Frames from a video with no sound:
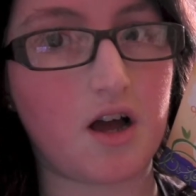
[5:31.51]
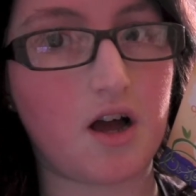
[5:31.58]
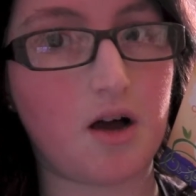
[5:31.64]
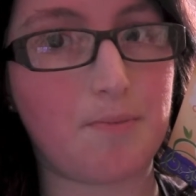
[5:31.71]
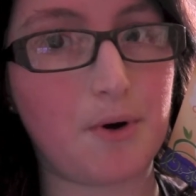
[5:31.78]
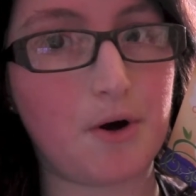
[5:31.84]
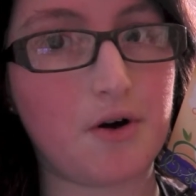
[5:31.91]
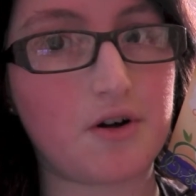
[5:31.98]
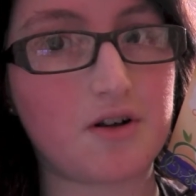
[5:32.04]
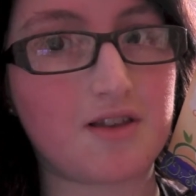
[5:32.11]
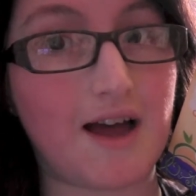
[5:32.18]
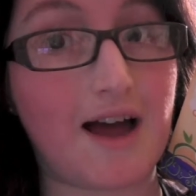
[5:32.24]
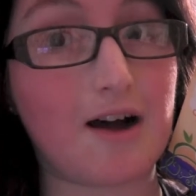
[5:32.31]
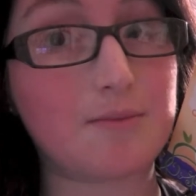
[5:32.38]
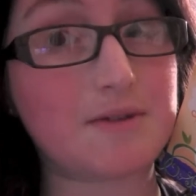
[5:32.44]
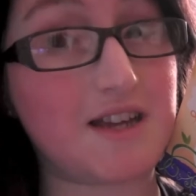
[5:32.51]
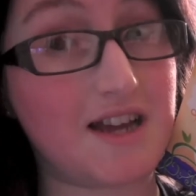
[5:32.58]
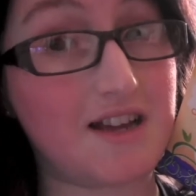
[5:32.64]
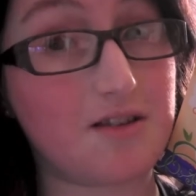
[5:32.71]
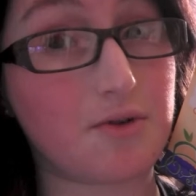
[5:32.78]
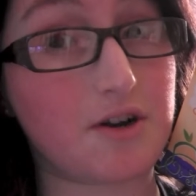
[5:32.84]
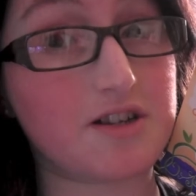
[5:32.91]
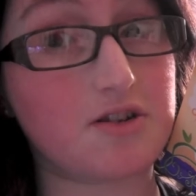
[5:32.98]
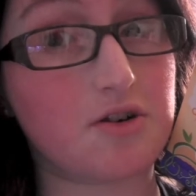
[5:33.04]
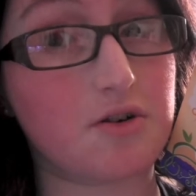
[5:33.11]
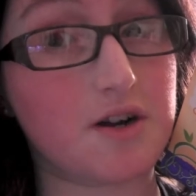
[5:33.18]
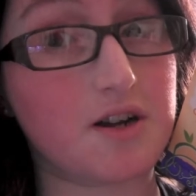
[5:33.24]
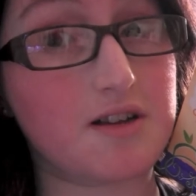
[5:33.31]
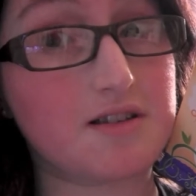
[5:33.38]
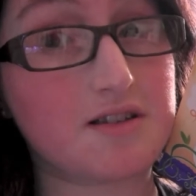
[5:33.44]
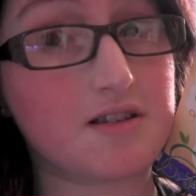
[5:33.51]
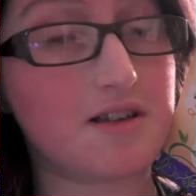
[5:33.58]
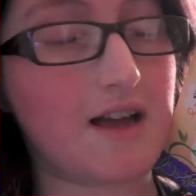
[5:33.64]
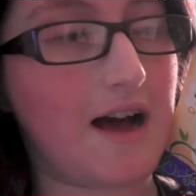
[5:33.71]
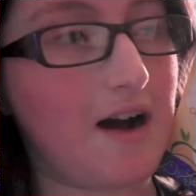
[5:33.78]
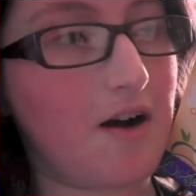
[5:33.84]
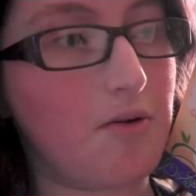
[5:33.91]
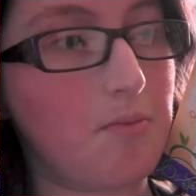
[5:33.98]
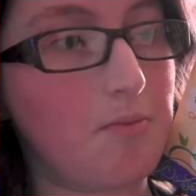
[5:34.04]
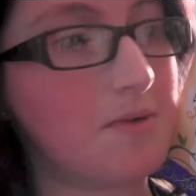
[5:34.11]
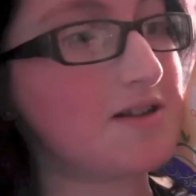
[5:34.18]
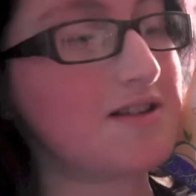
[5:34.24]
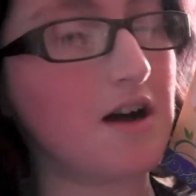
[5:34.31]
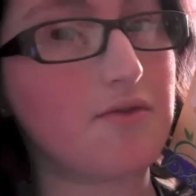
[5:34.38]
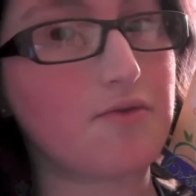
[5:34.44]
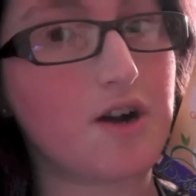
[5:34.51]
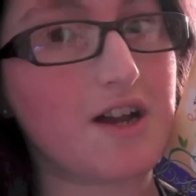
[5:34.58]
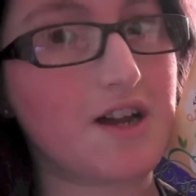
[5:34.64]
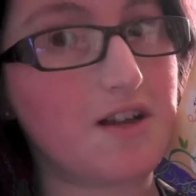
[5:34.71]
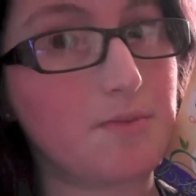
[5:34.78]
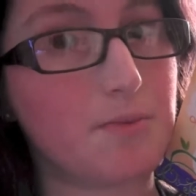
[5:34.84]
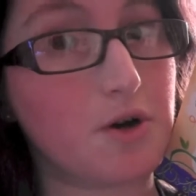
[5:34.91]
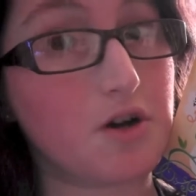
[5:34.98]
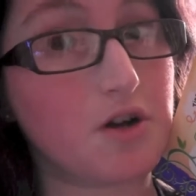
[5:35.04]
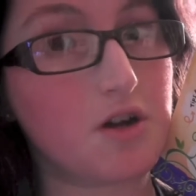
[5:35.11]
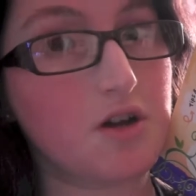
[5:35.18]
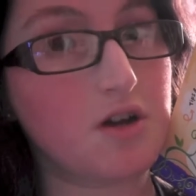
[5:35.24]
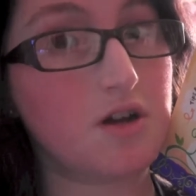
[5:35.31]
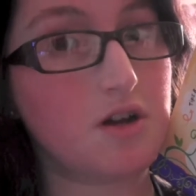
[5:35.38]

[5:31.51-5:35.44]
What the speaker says: a book that helps kids write stories to help myself write a kid's book.